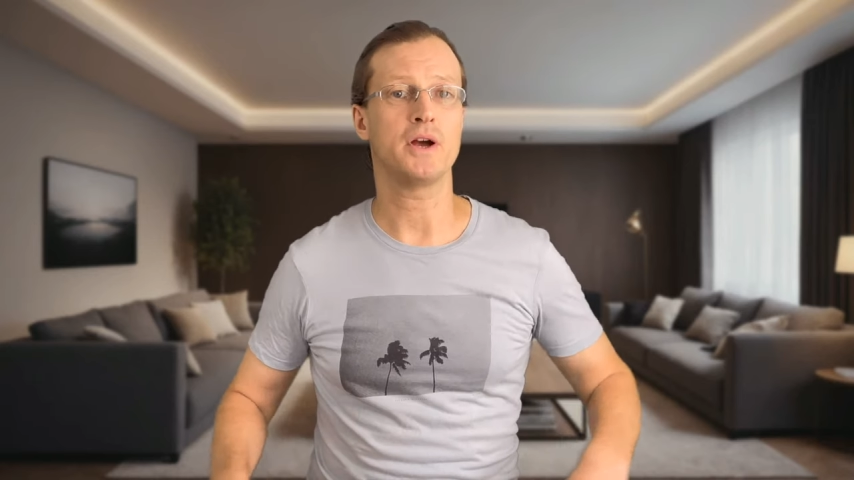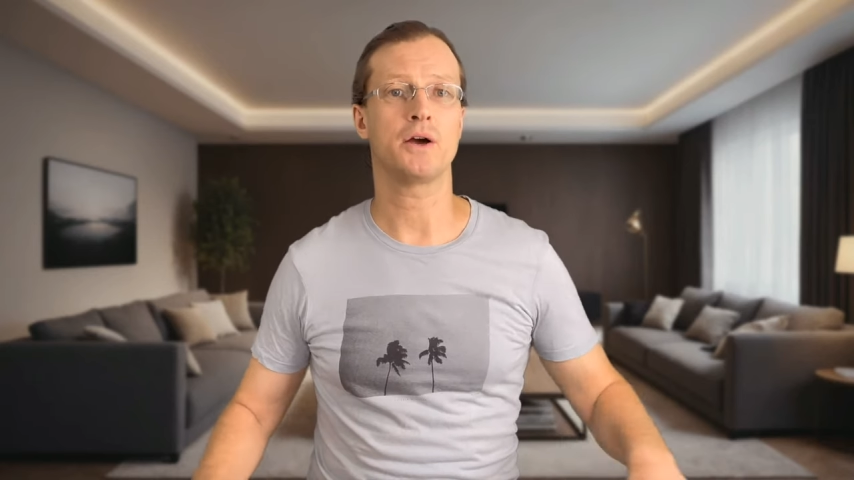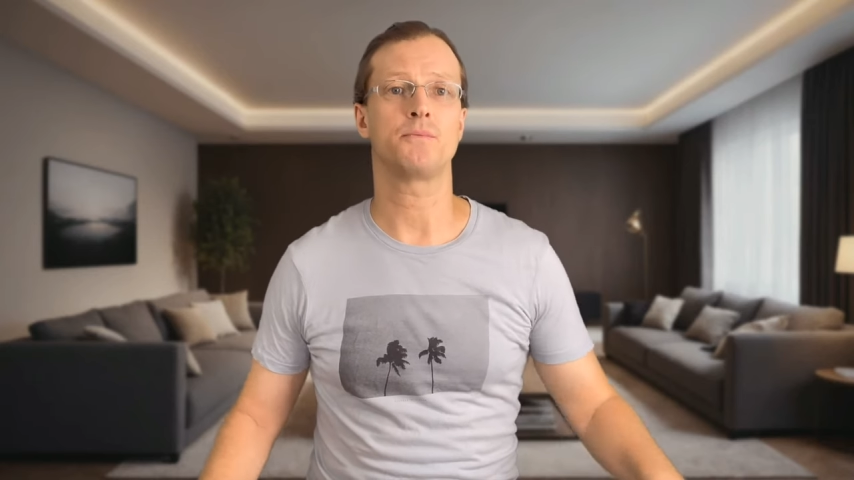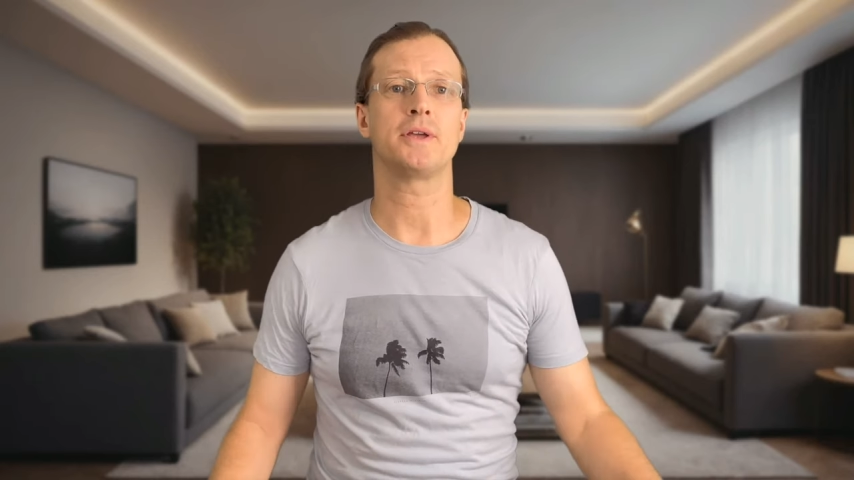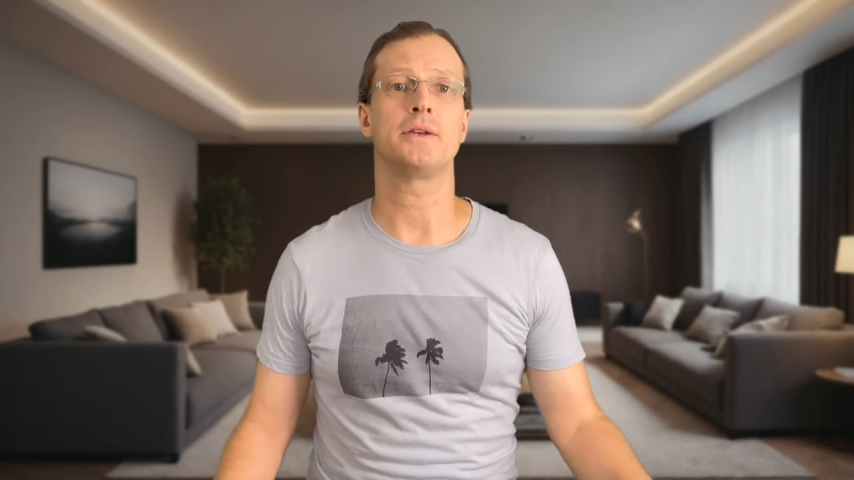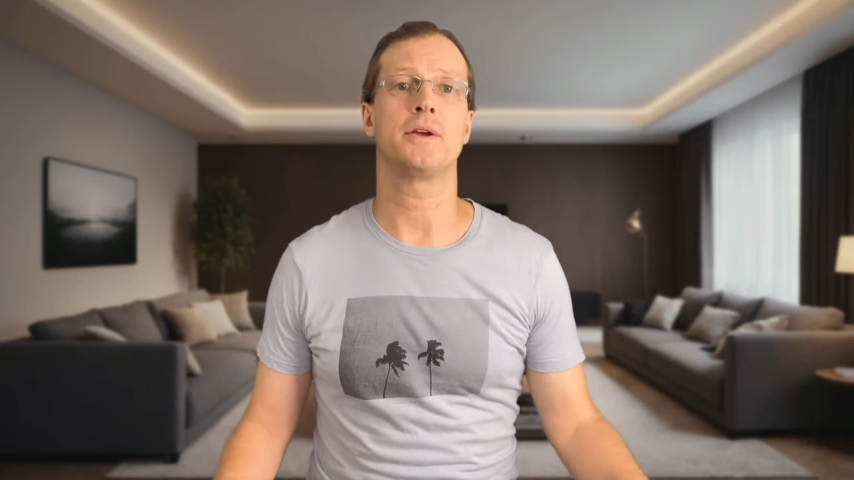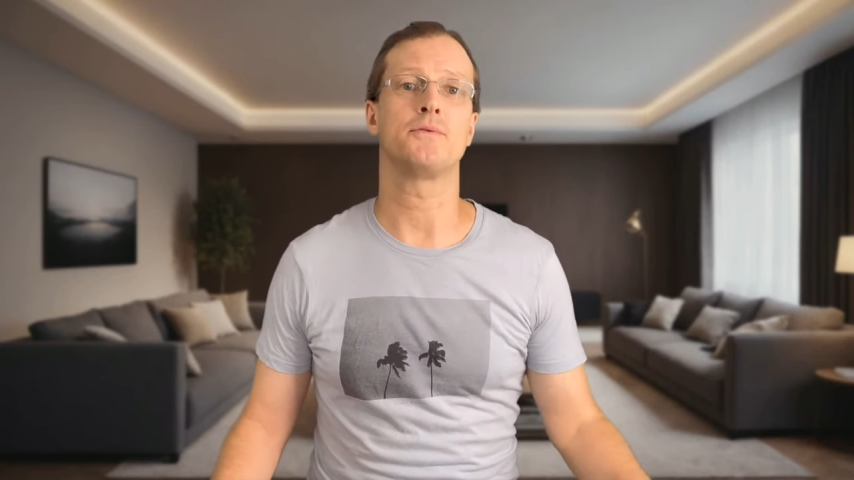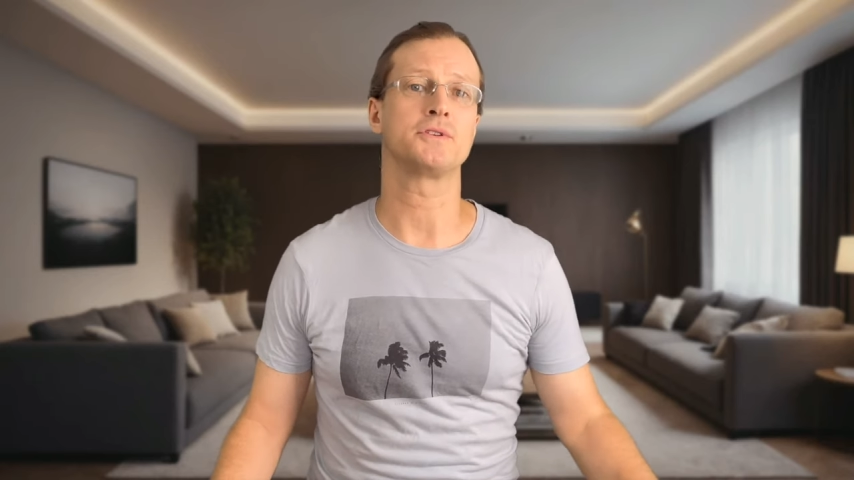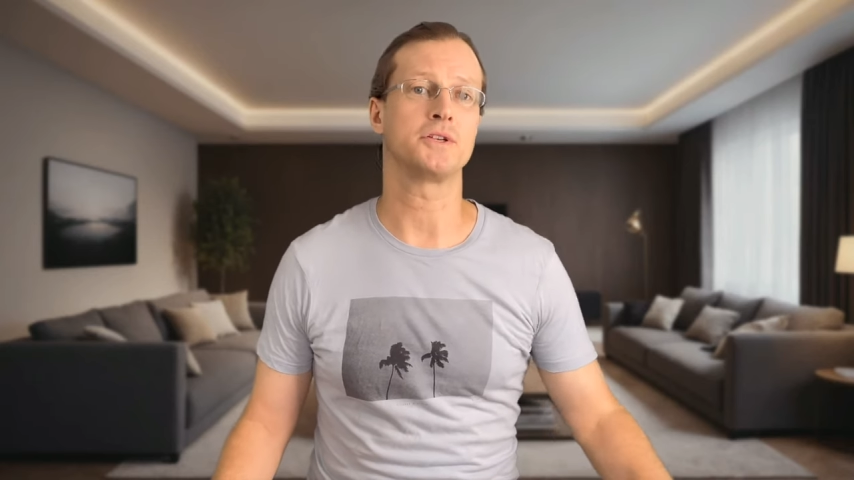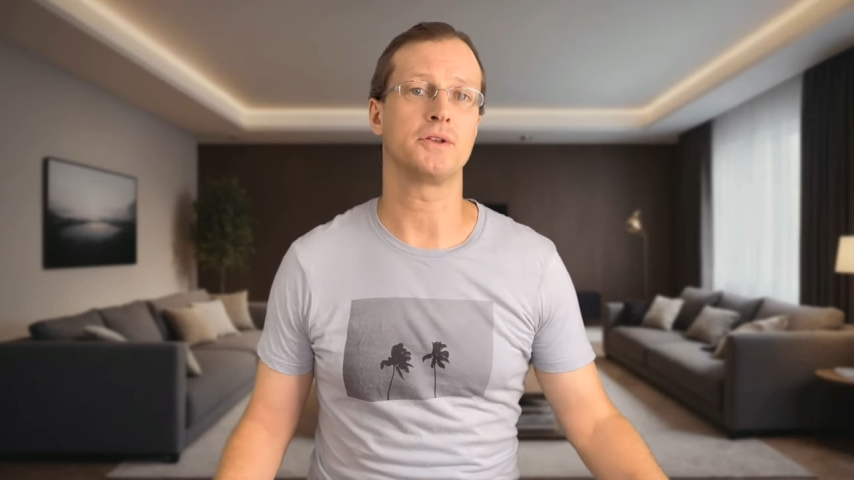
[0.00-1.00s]
on my
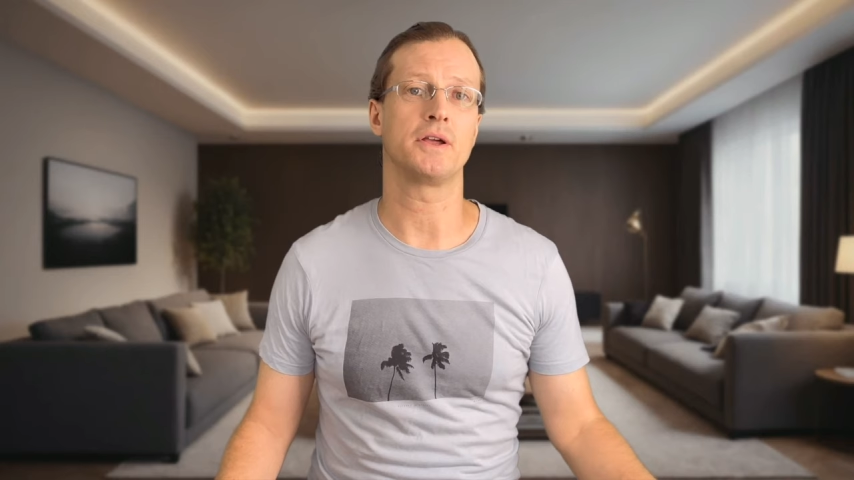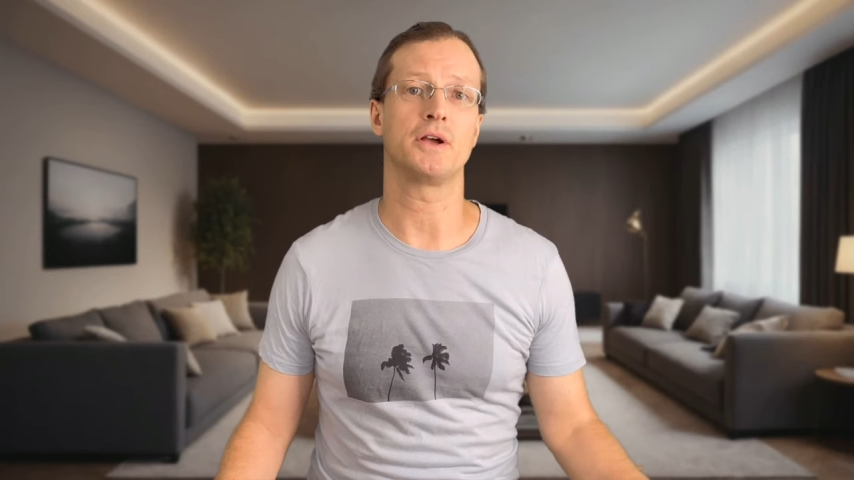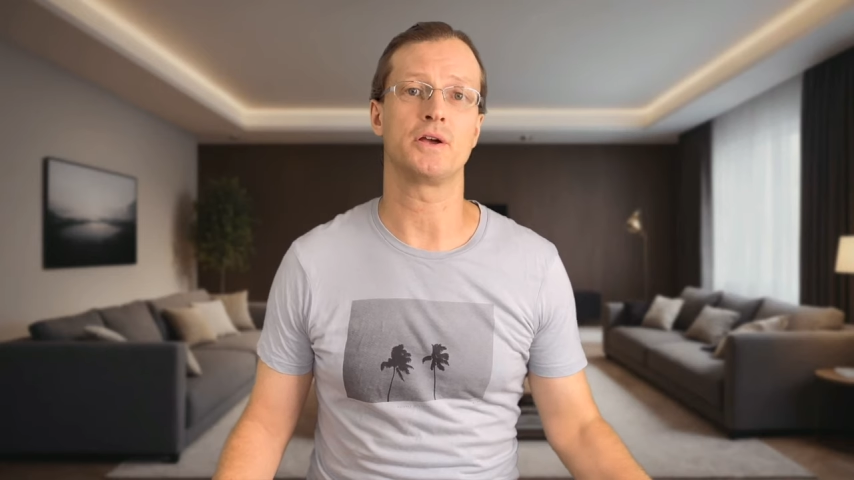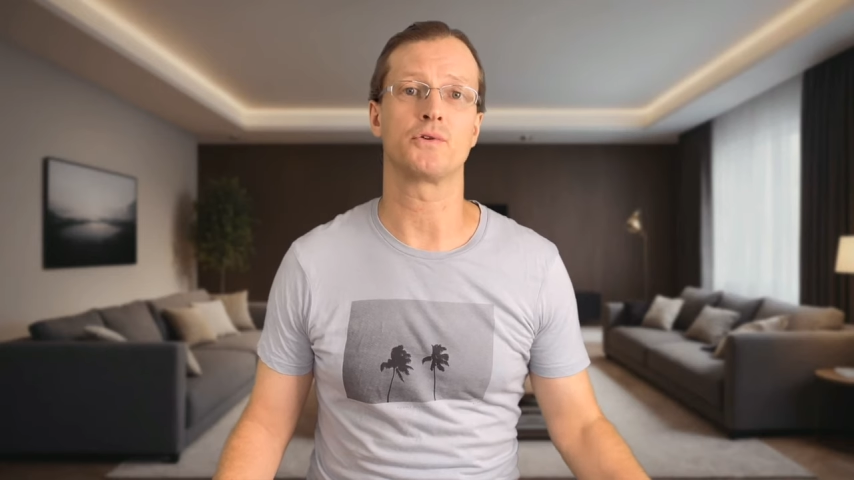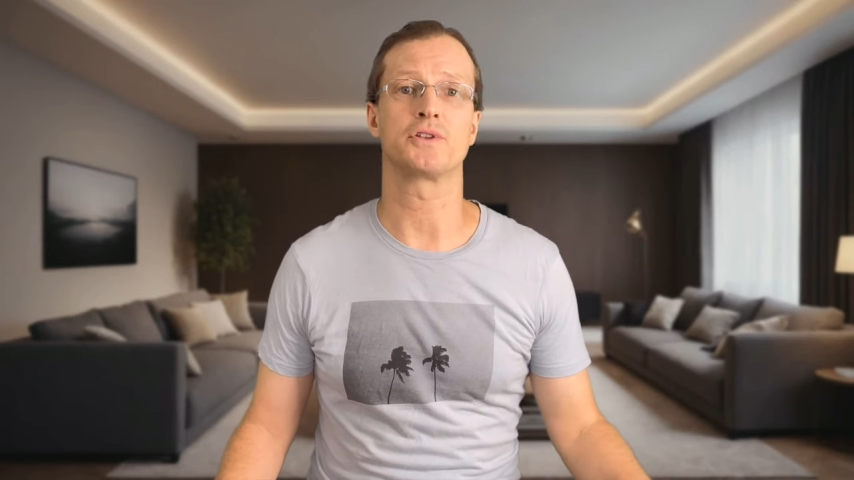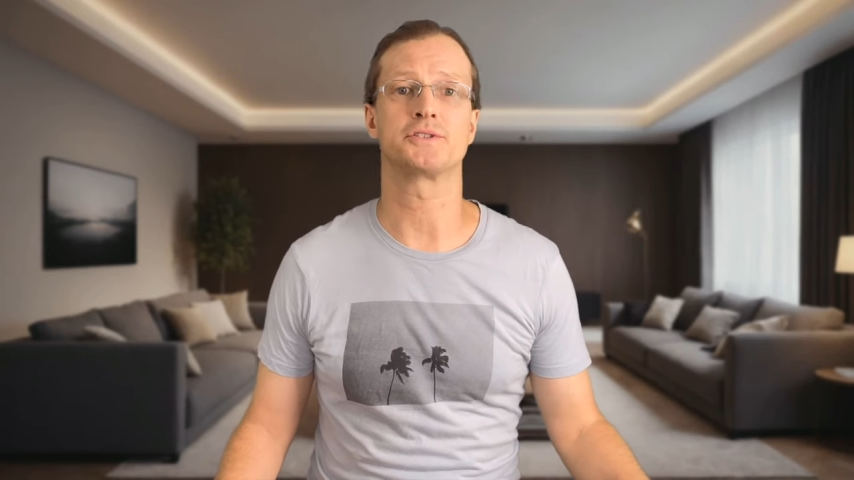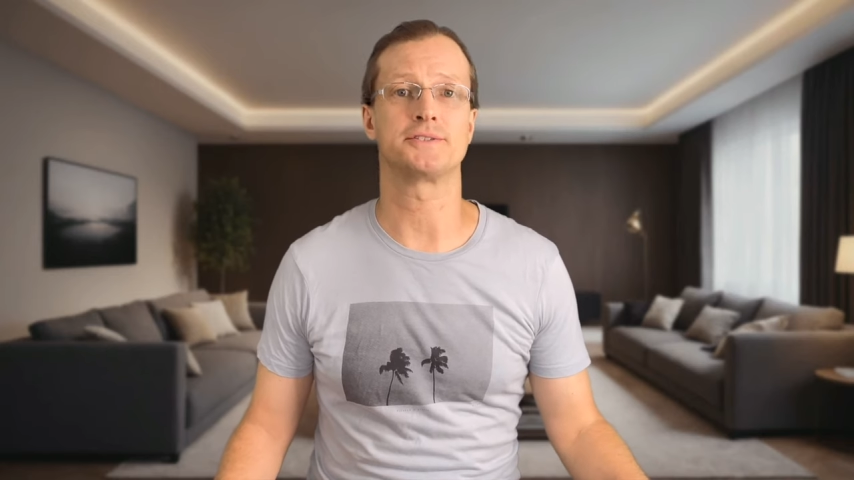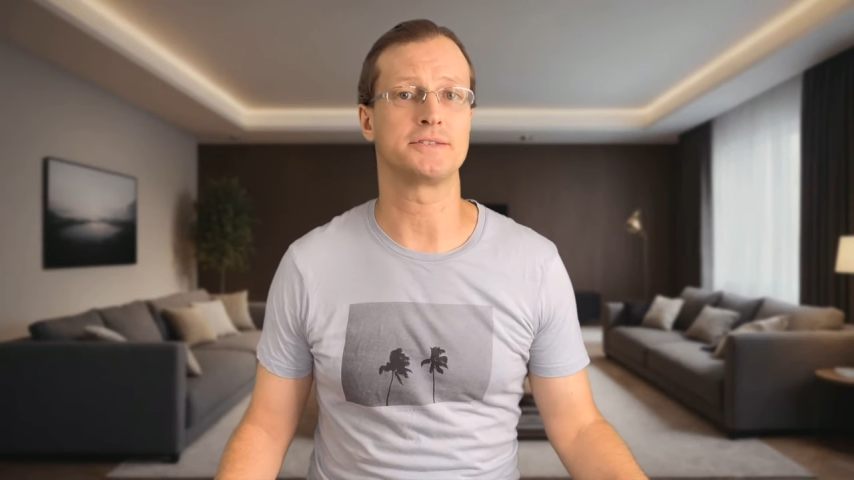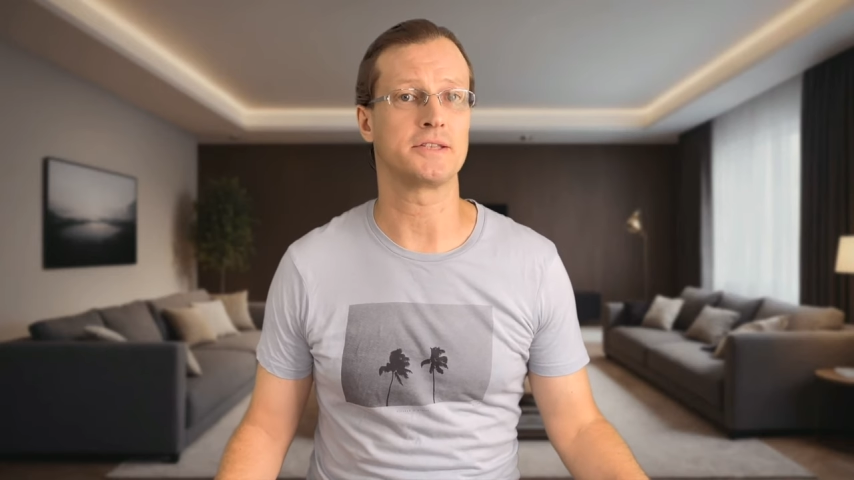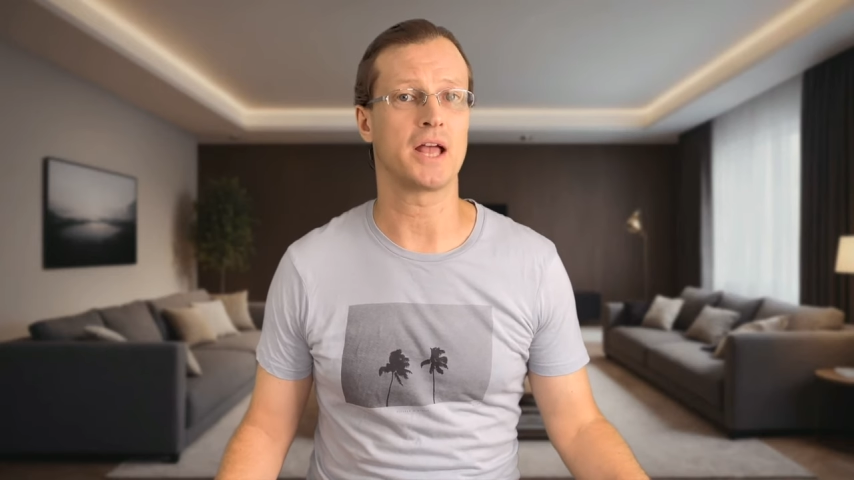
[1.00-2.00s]
left here because
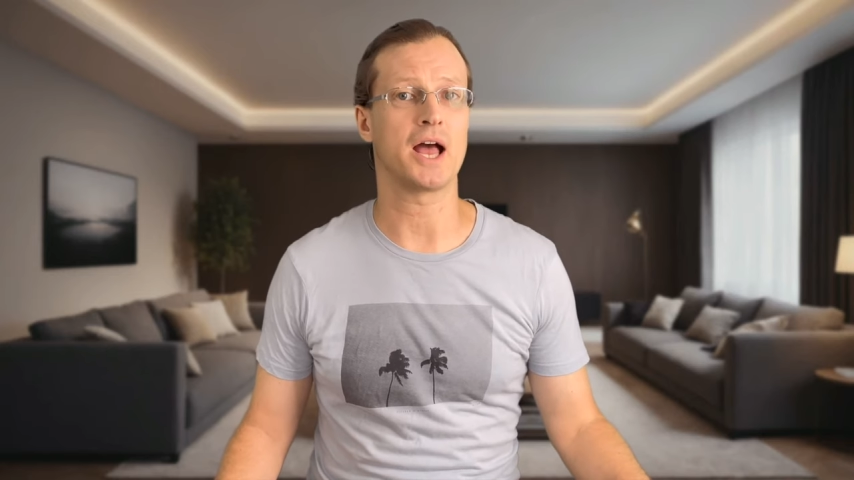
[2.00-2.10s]
it's